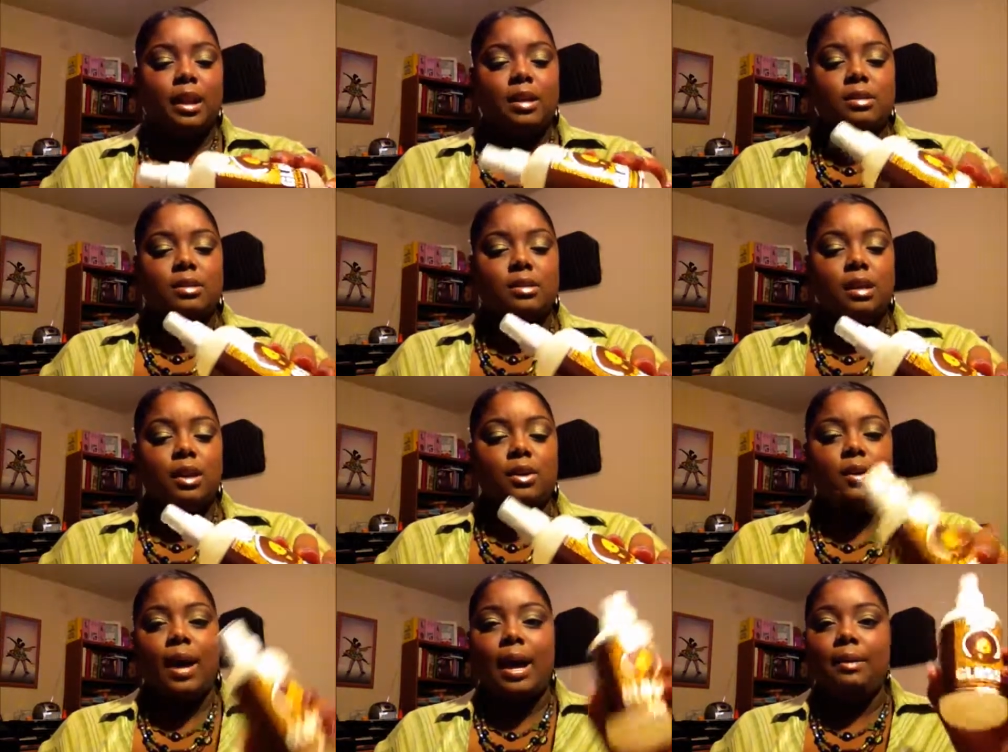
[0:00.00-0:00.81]

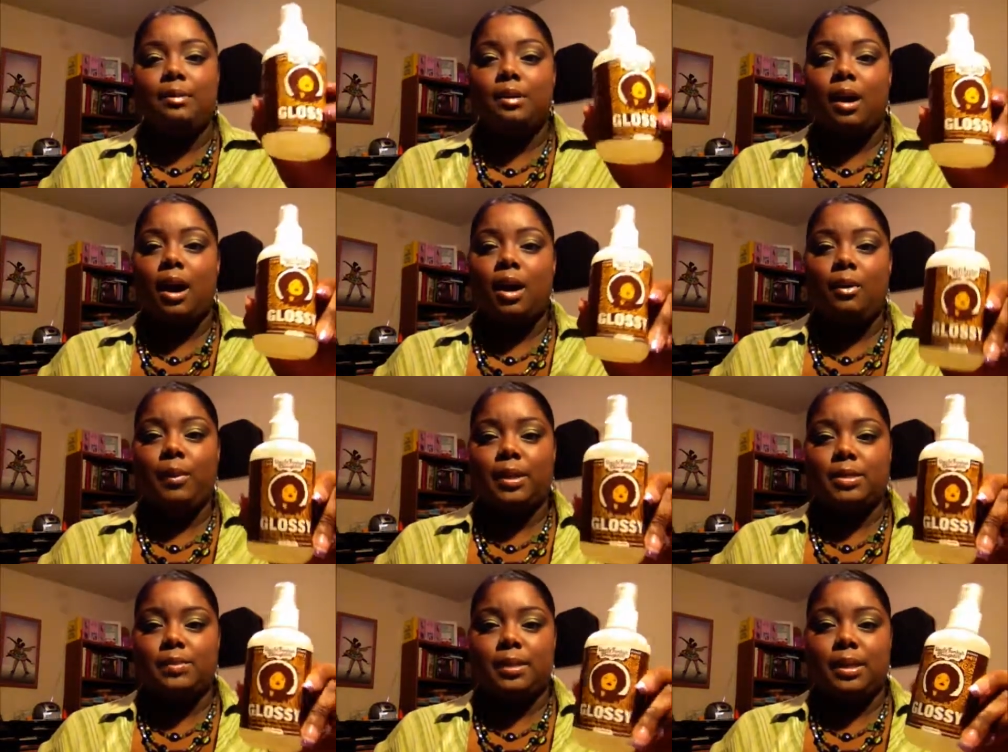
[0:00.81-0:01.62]
So I will
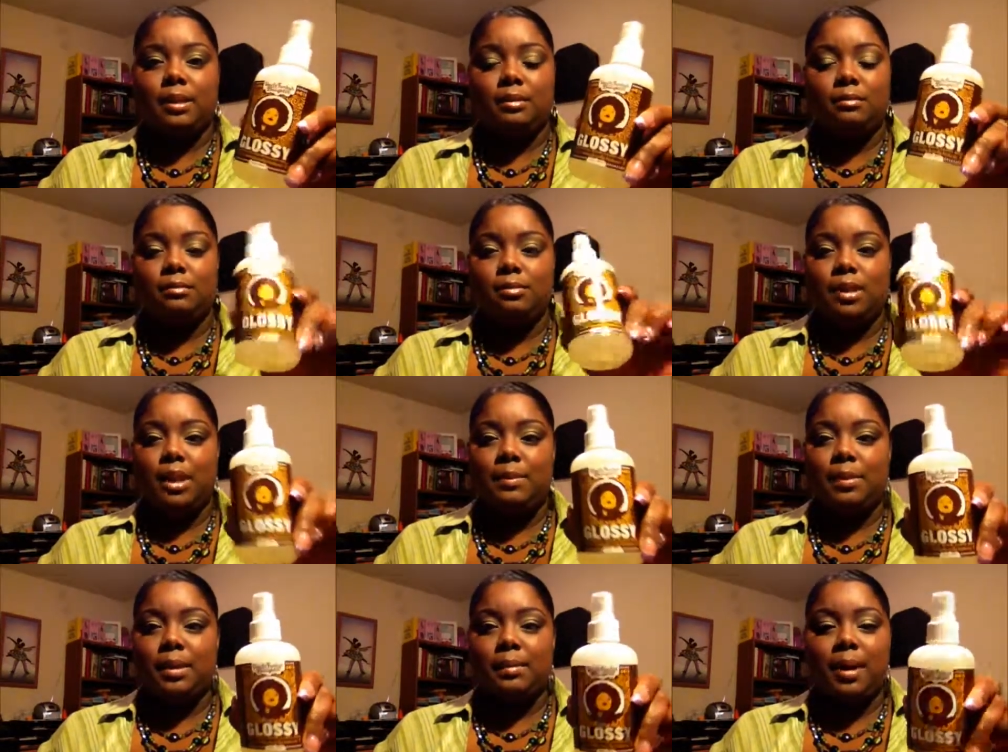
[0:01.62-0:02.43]
always be
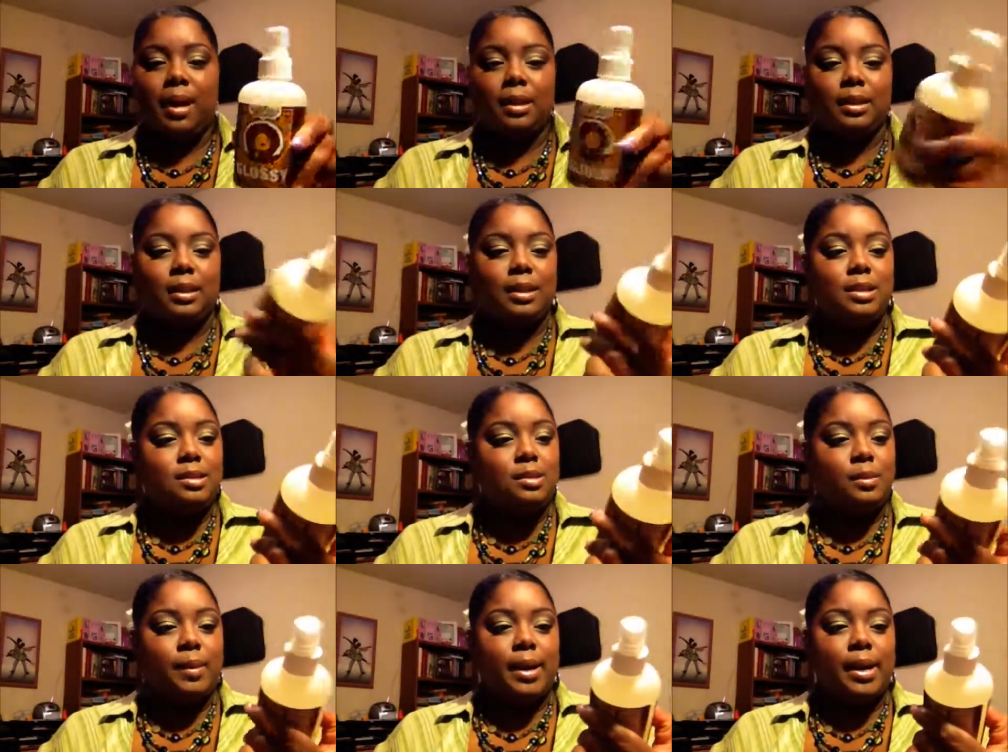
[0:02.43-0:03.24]
keeping a bottle of this
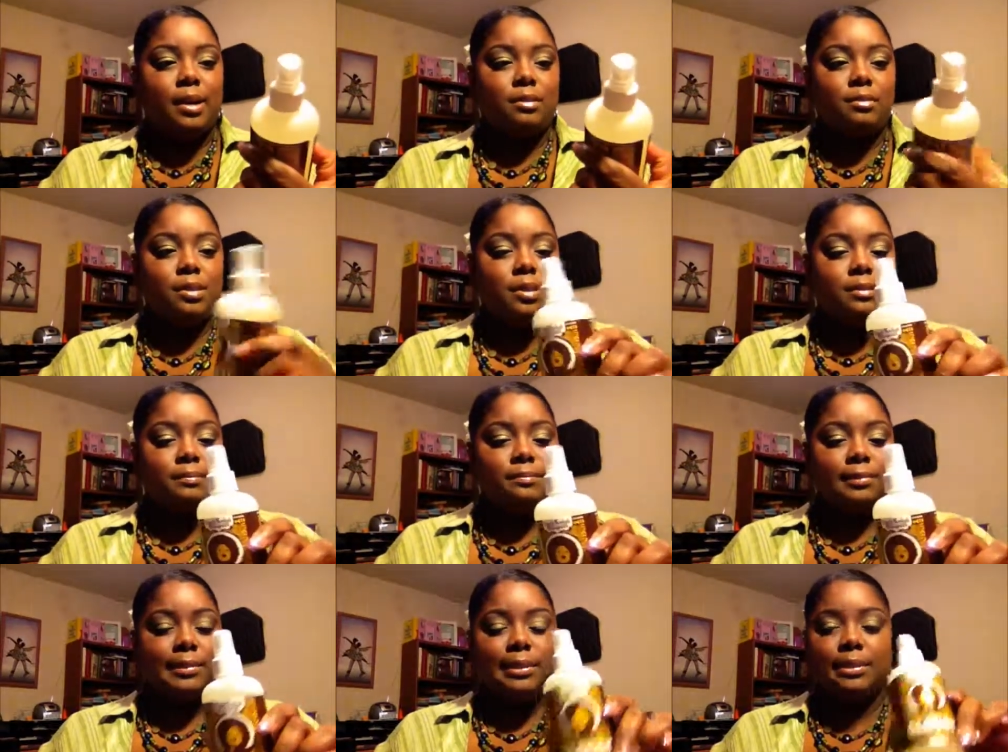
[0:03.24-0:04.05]
around
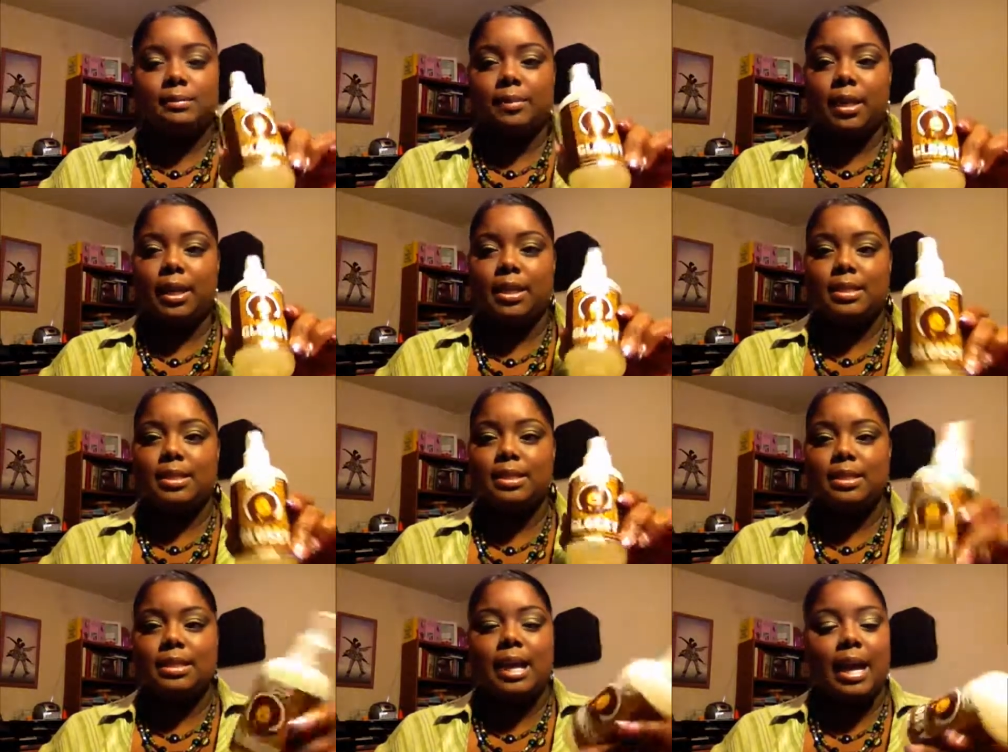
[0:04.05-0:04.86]
because
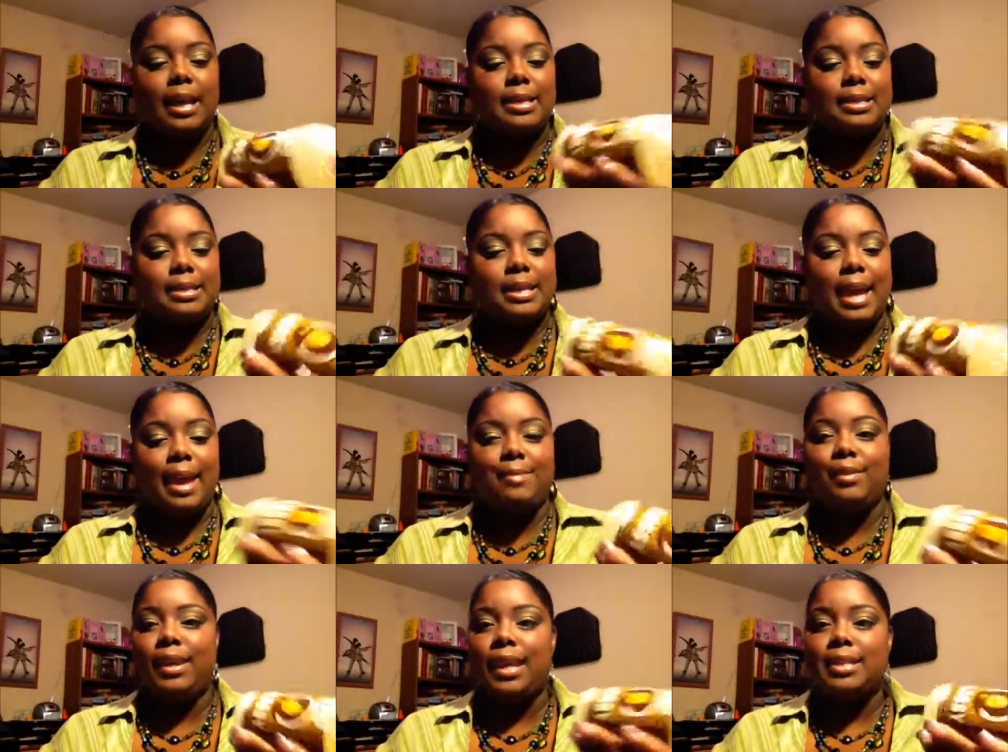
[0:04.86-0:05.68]
it's not as
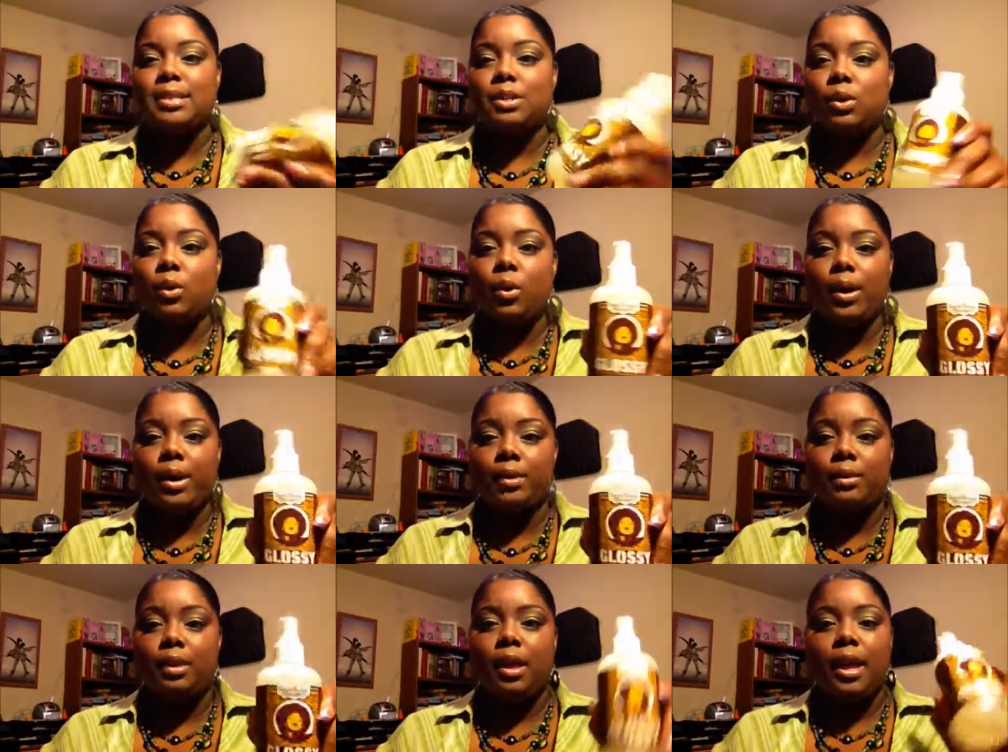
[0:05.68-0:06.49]
heavy as an
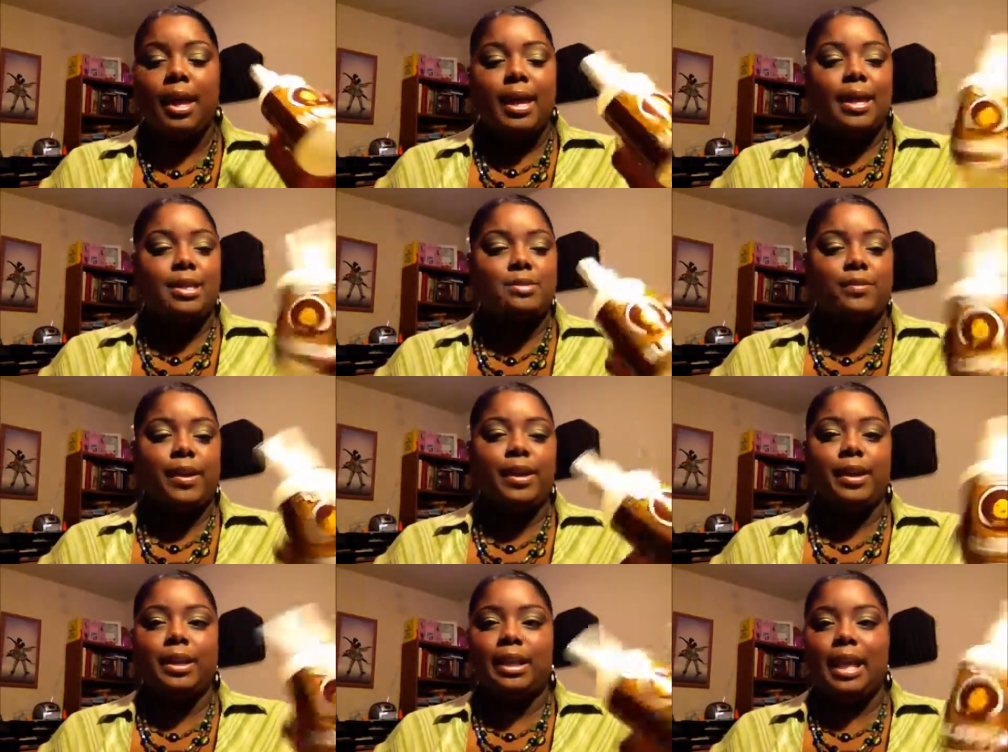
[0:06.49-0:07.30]
oil. It's
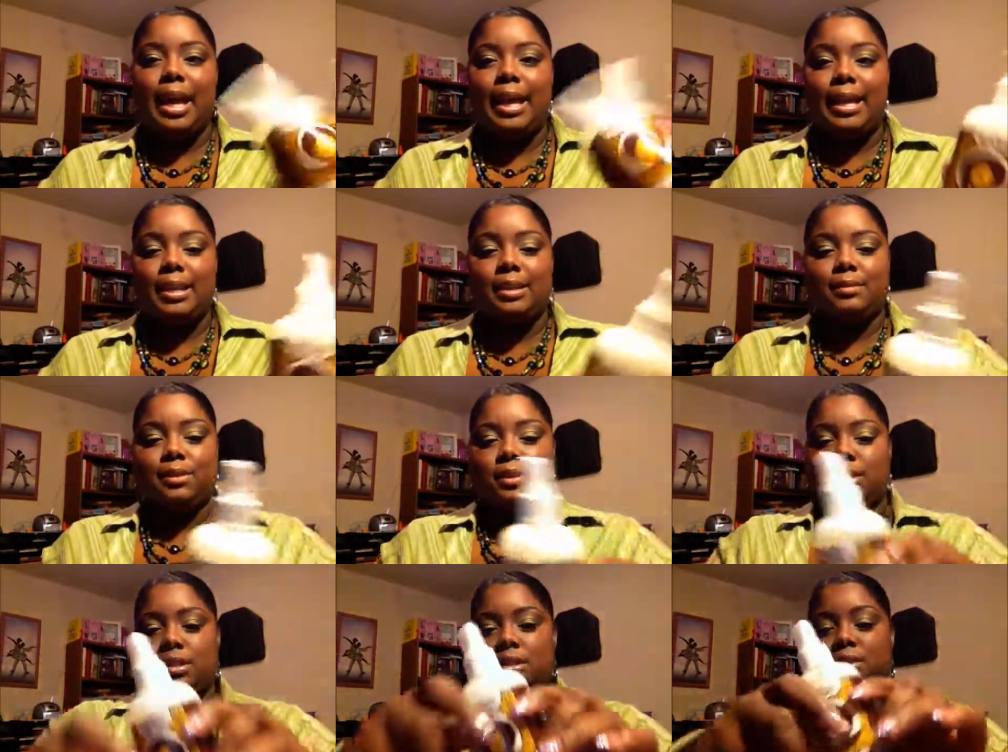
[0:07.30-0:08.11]
very light, if you
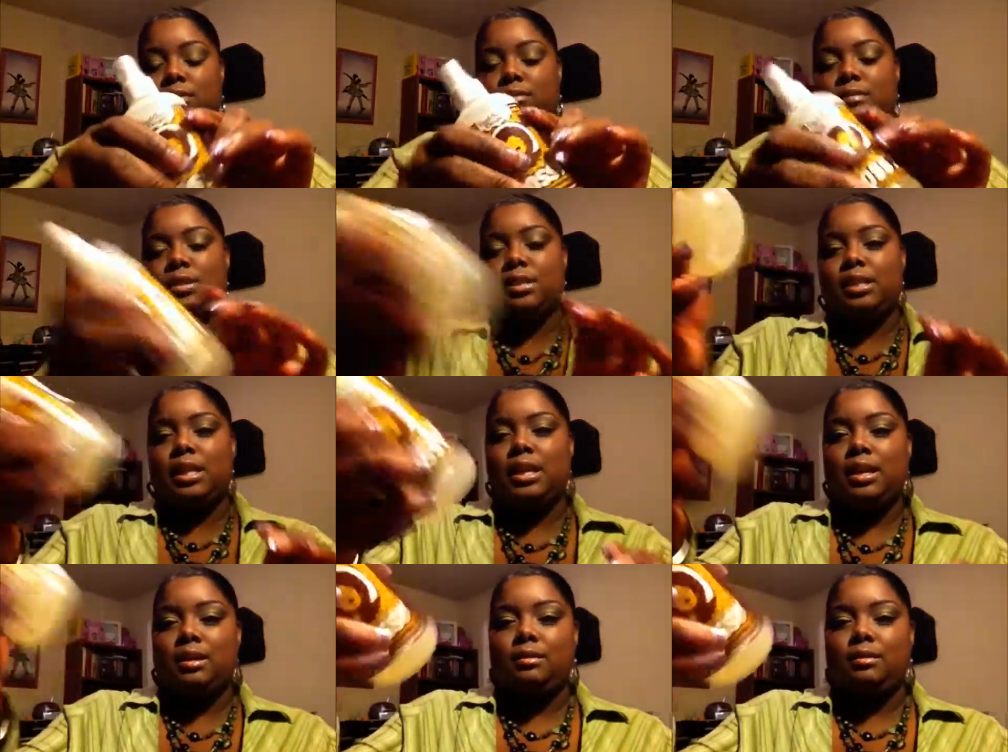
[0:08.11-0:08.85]
can see.